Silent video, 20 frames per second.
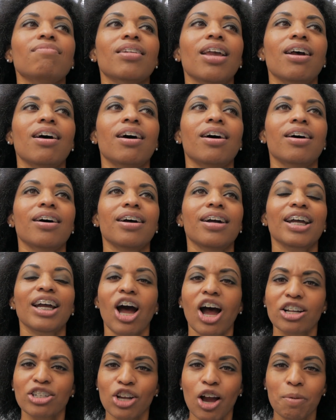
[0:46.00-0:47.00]

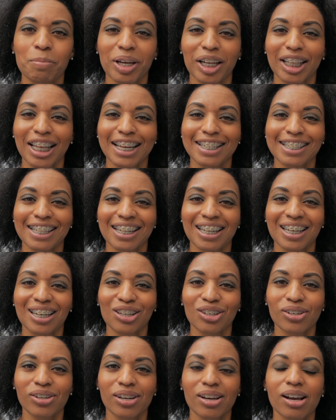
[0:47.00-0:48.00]
God taught me a lesson.
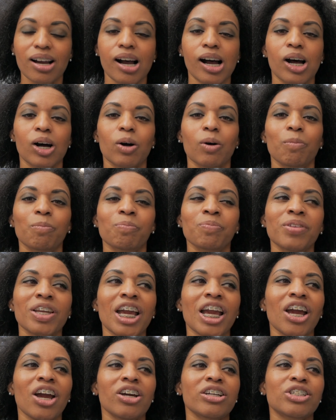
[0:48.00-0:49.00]

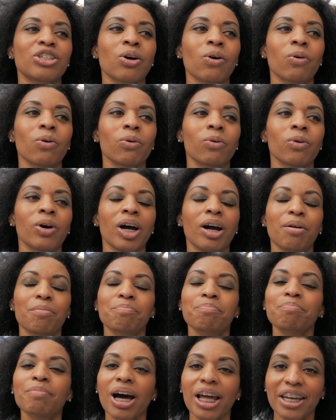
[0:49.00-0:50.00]
So
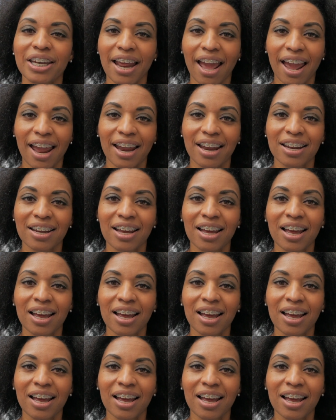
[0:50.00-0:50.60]
Monday,